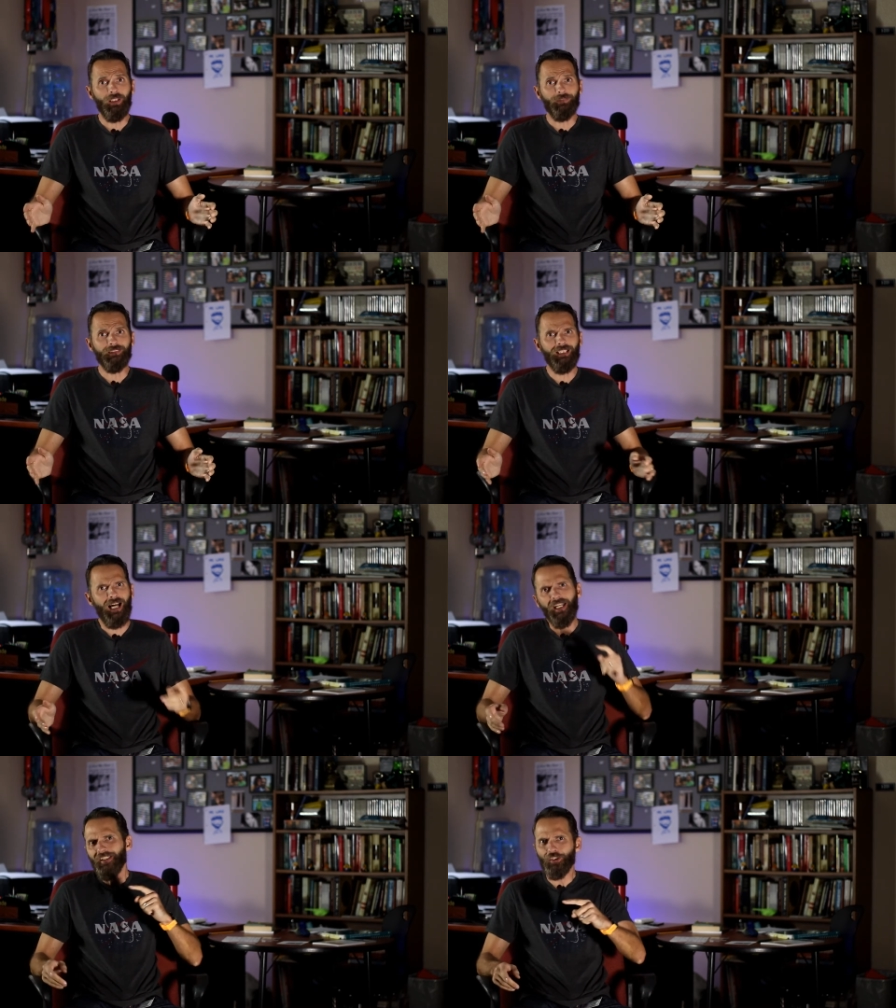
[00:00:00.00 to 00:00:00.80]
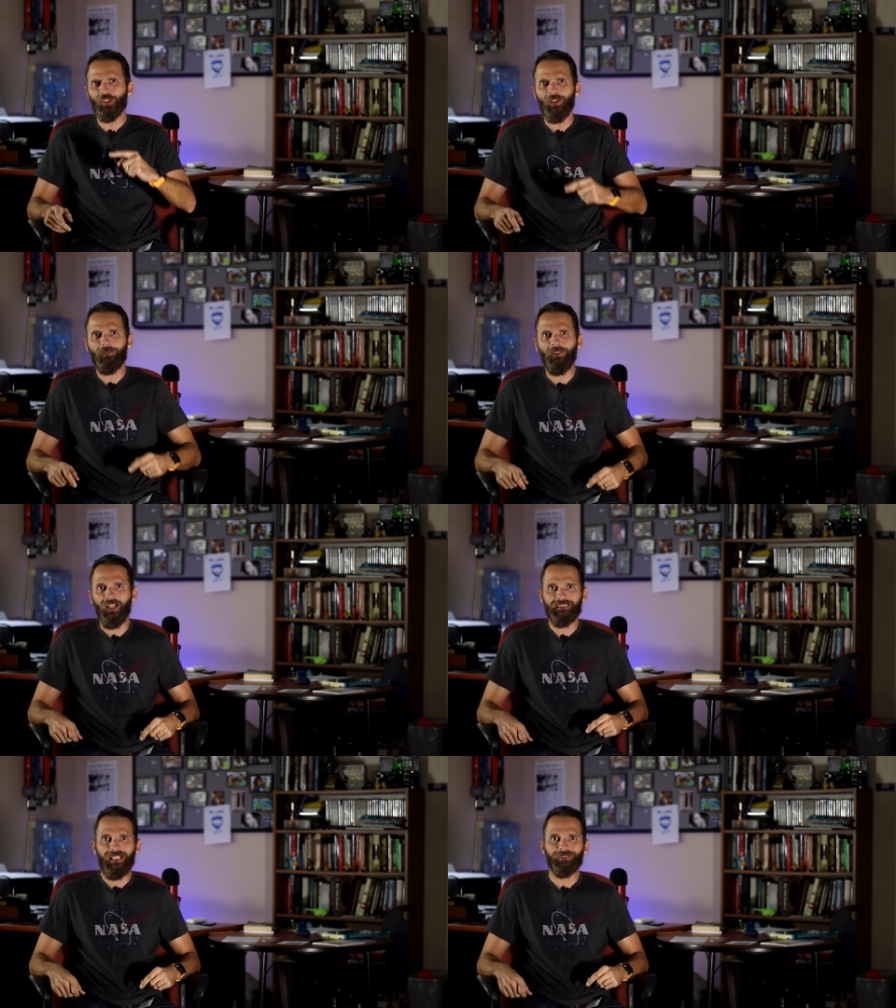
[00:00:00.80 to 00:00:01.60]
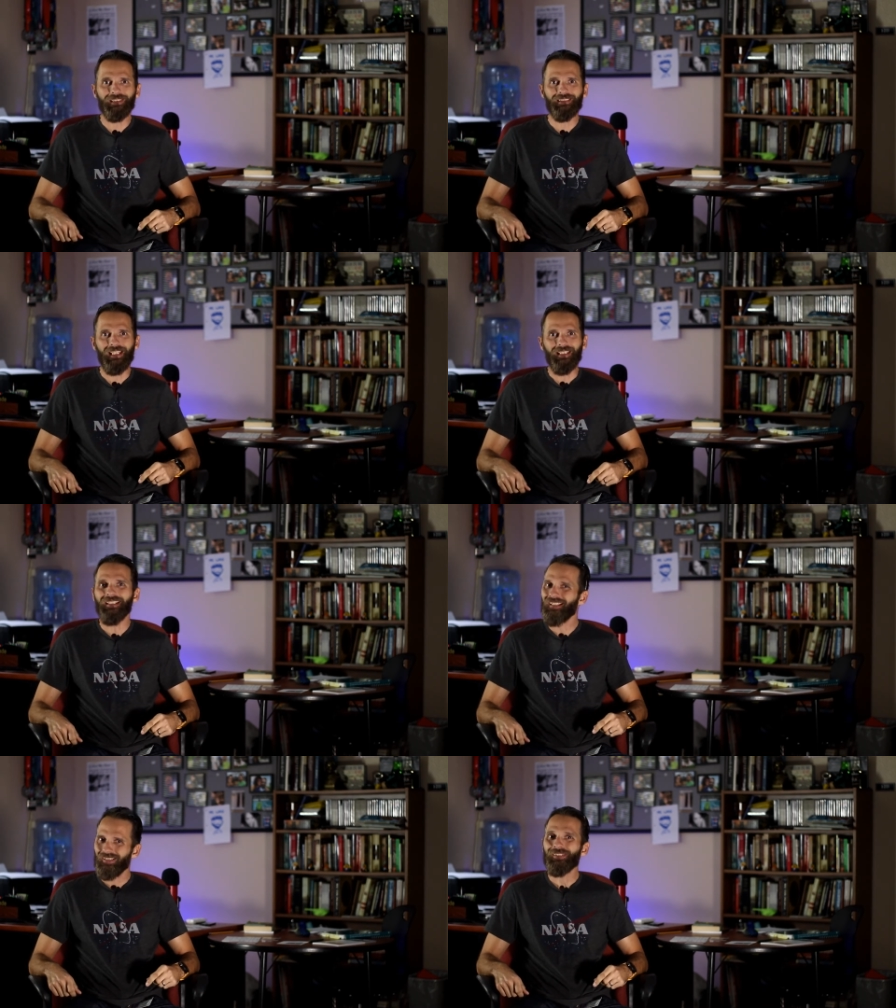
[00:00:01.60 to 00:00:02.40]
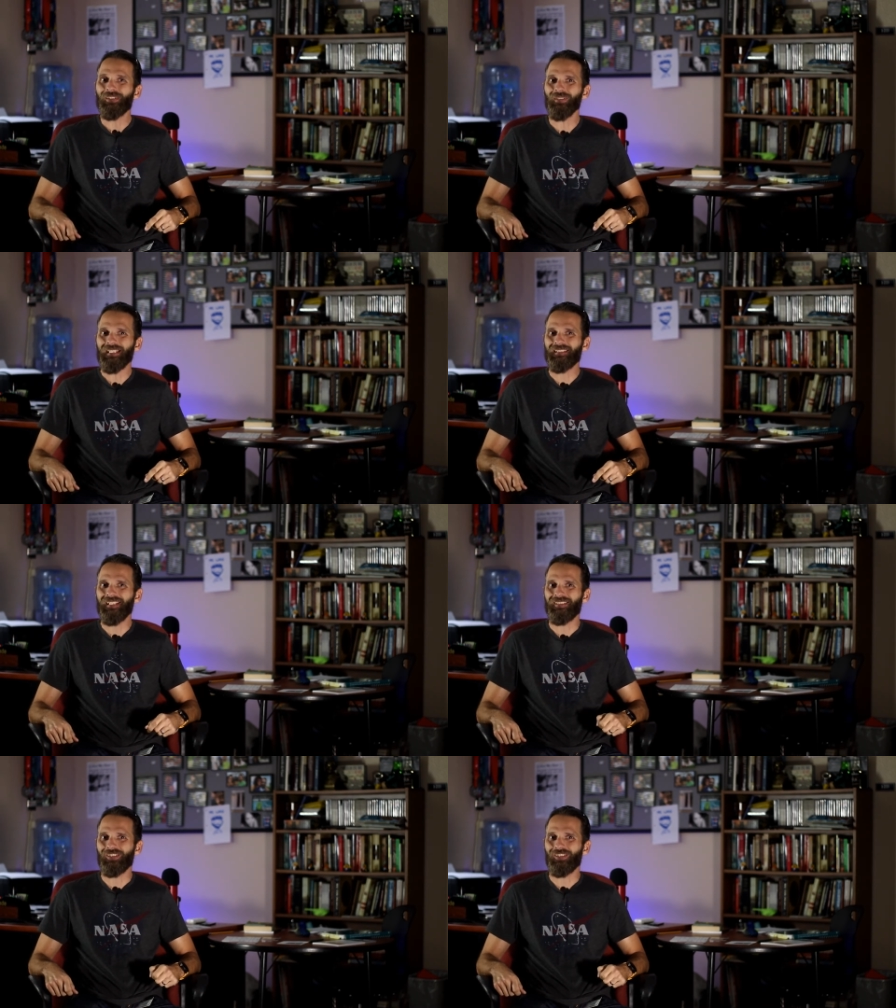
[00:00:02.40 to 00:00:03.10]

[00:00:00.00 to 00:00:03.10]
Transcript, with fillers: if not, you're gonna find out today. So let's get